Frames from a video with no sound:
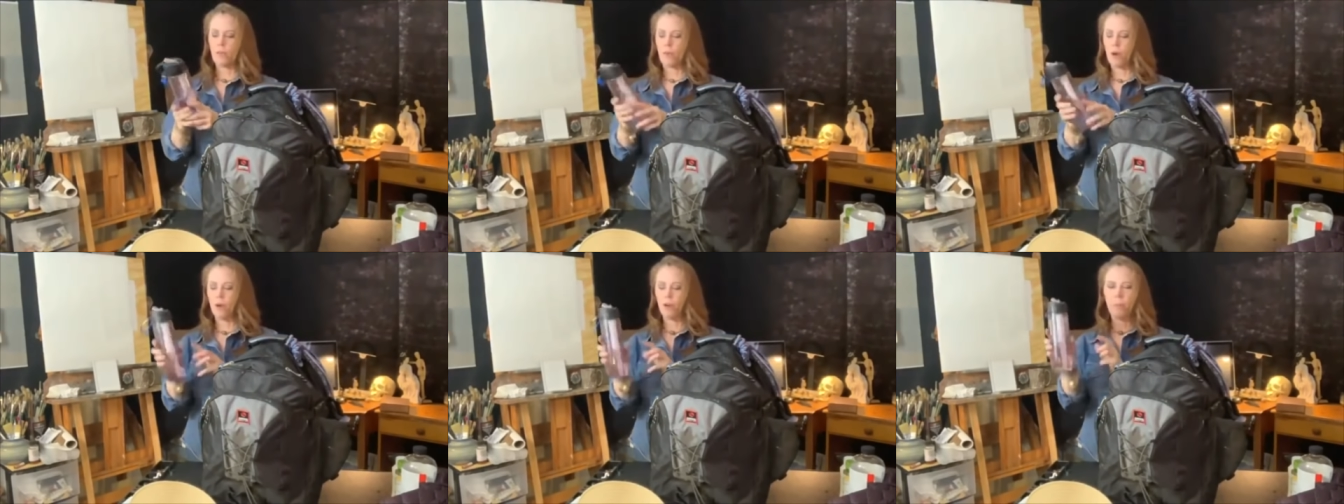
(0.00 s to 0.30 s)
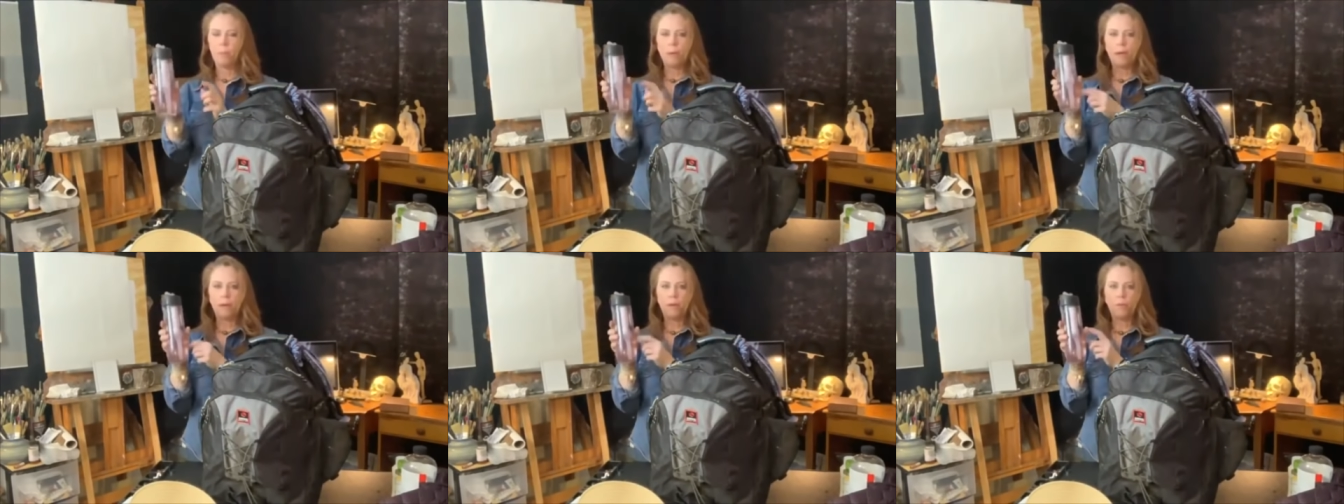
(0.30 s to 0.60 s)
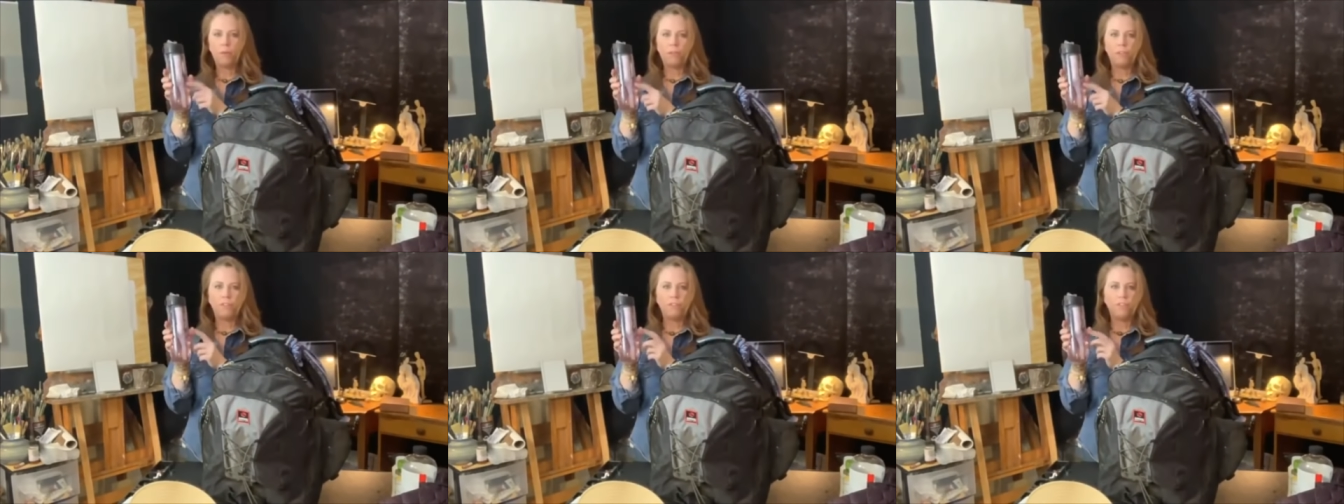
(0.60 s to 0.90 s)
a water bottle
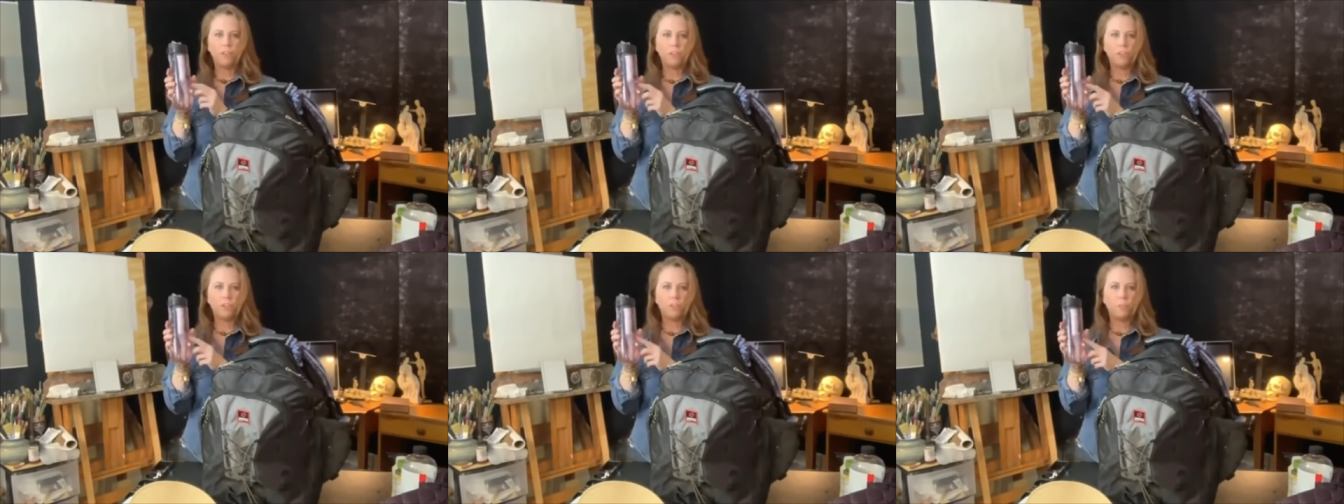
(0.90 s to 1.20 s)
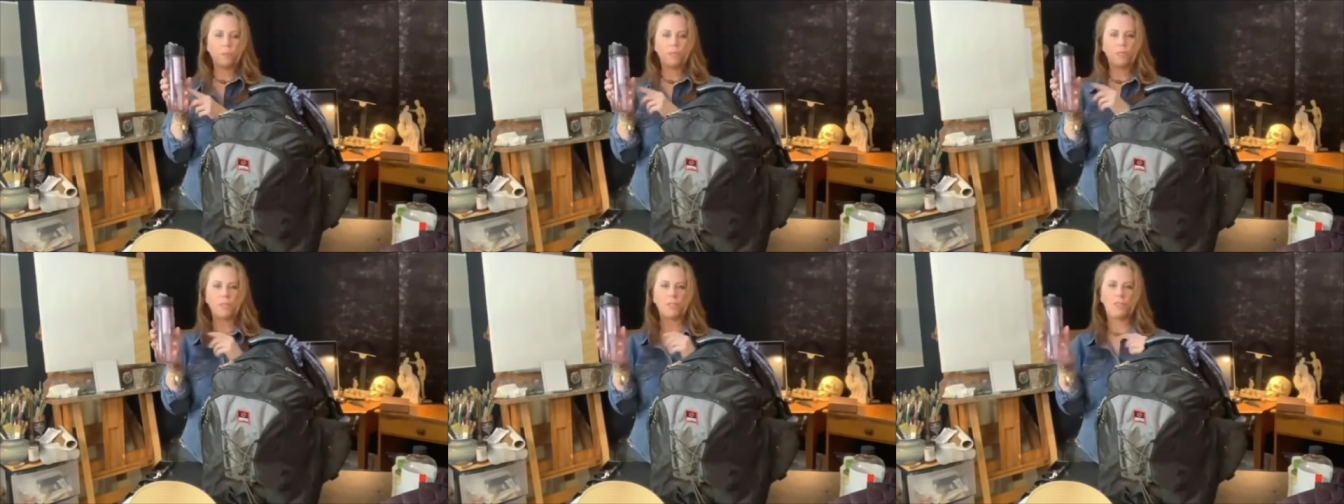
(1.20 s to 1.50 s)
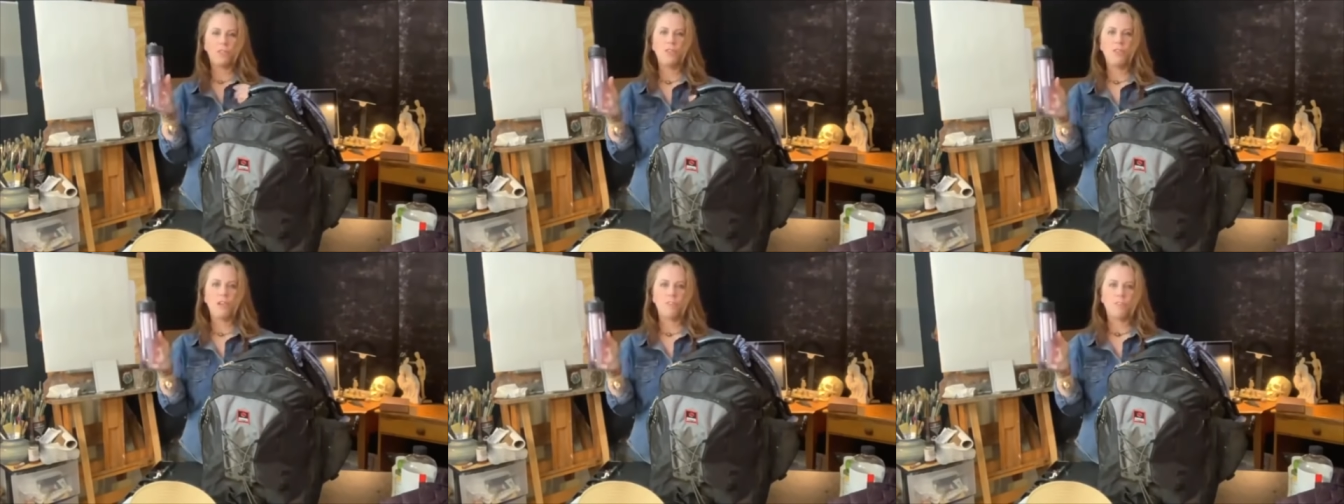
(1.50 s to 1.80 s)
with a filter
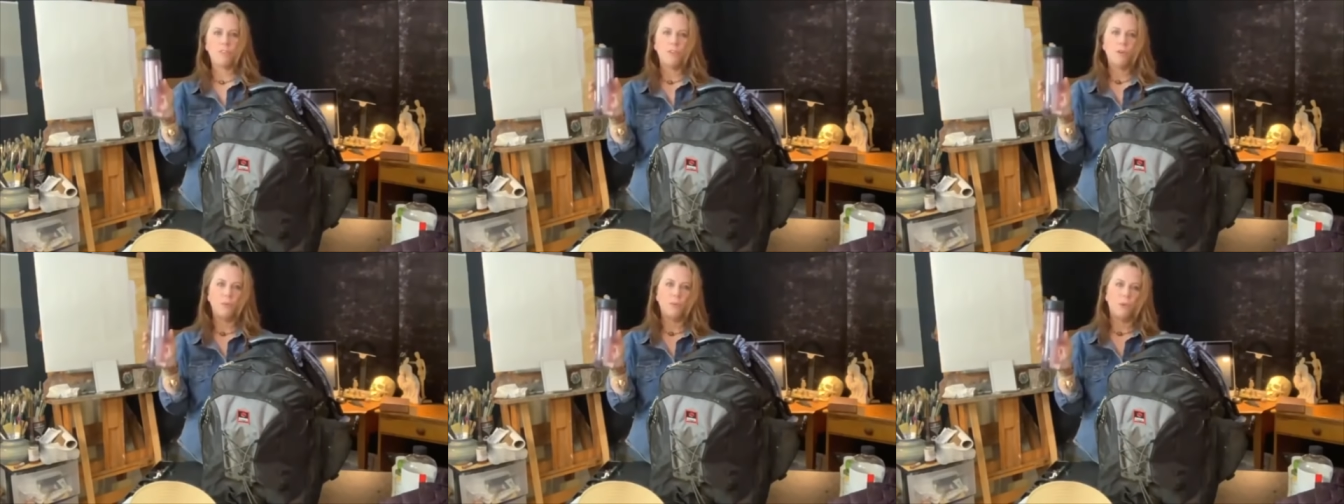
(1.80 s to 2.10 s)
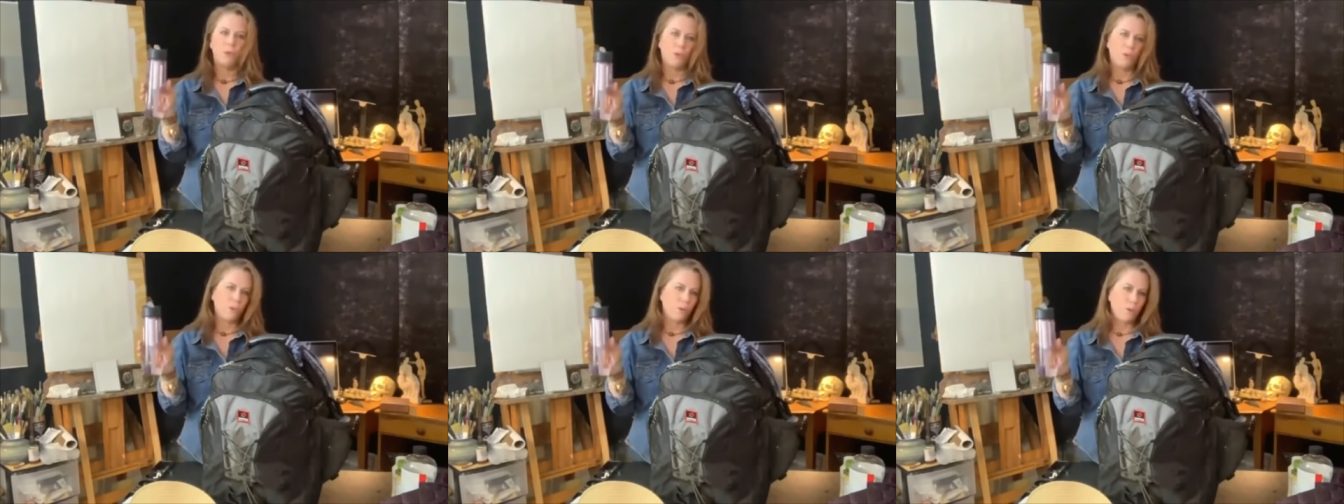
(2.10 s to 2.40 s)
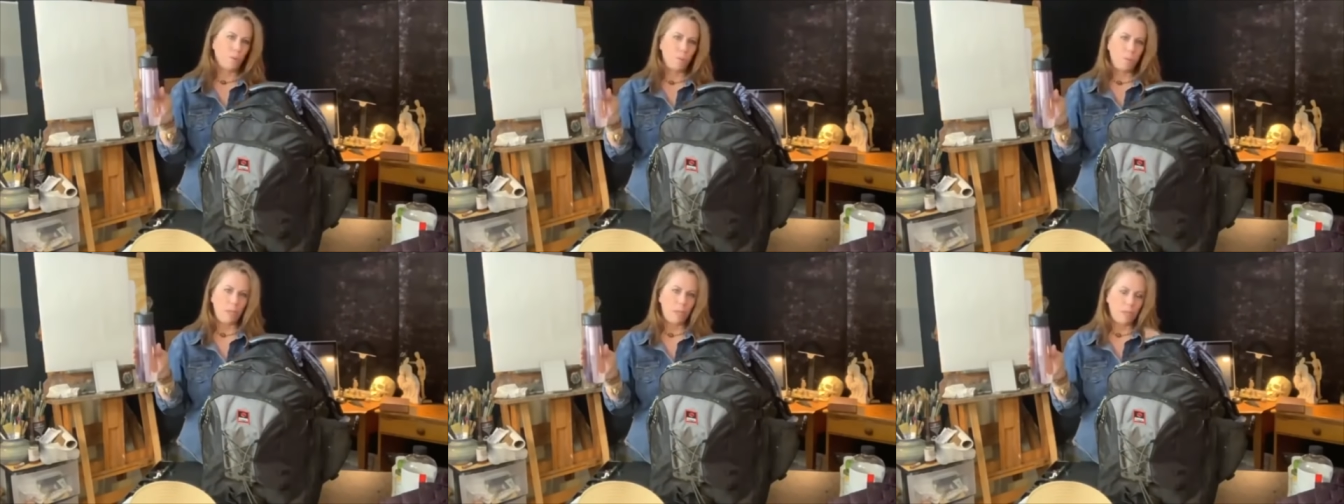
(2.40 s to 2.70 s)
because you never know where you're
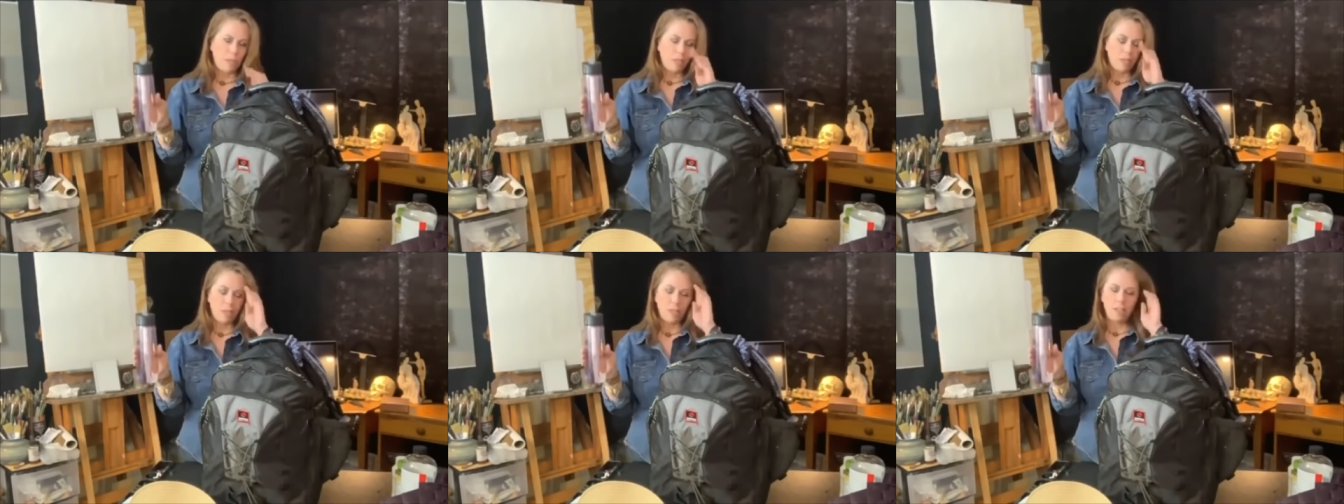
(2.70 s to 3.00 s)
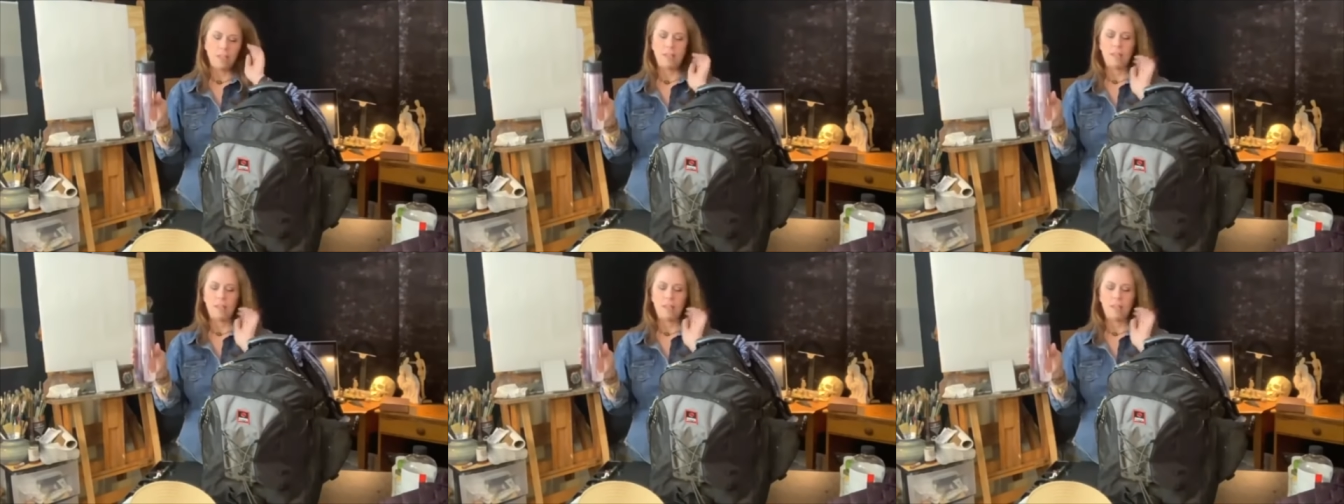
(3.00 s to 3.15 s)
gonna be.